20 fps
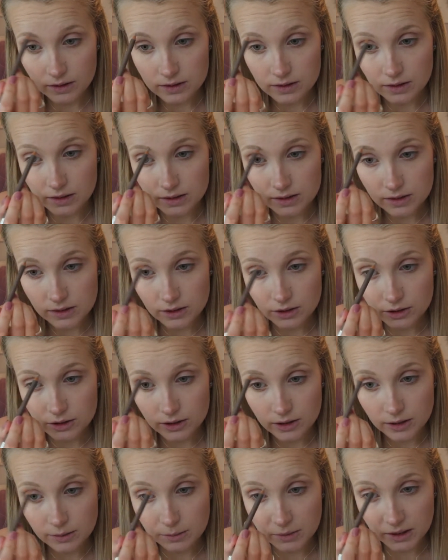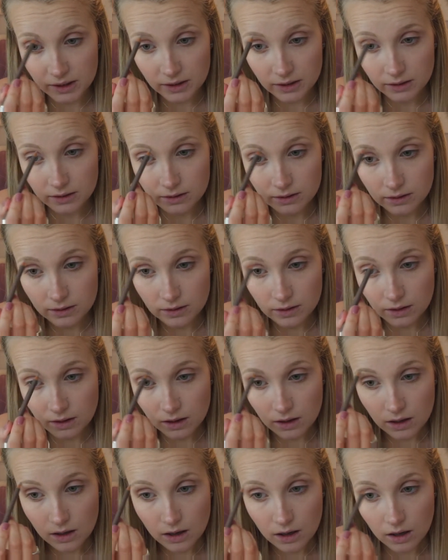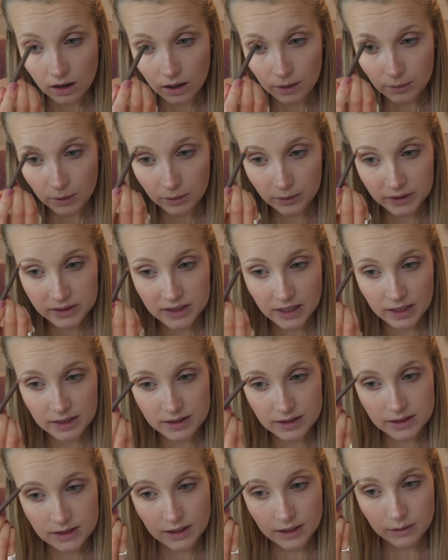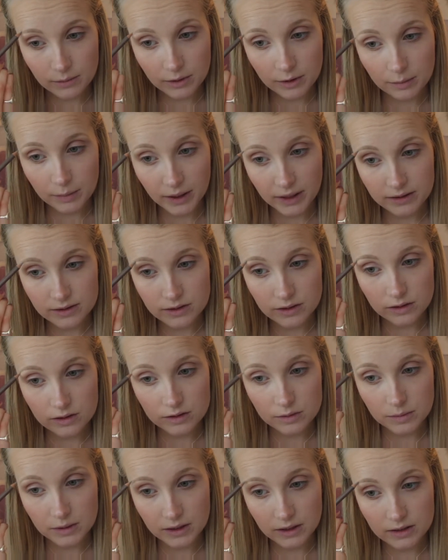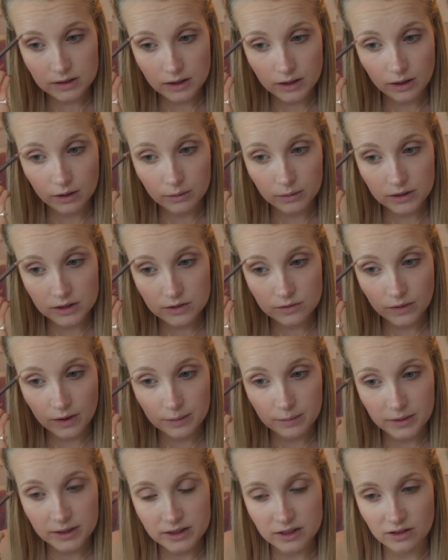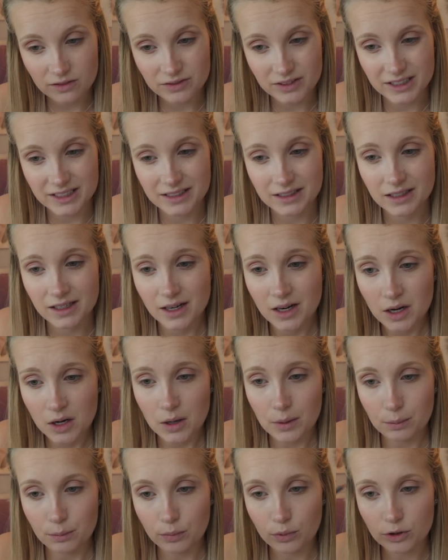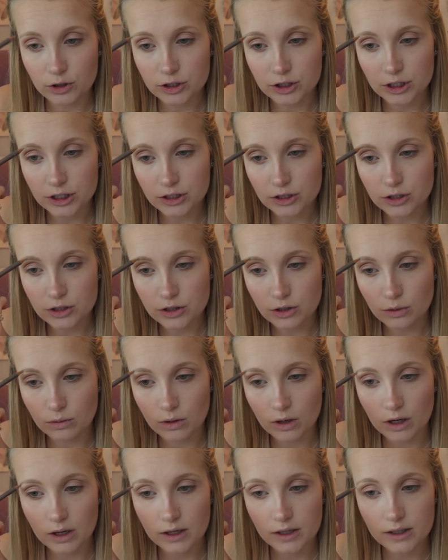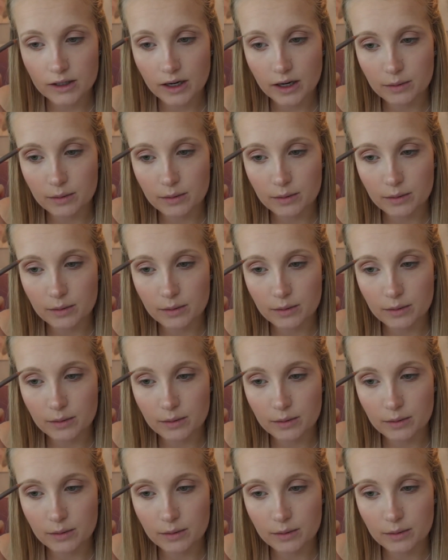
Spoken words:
It's nice and creamy. I'm always hesitant with pencils because I always find myself like pushing so hard.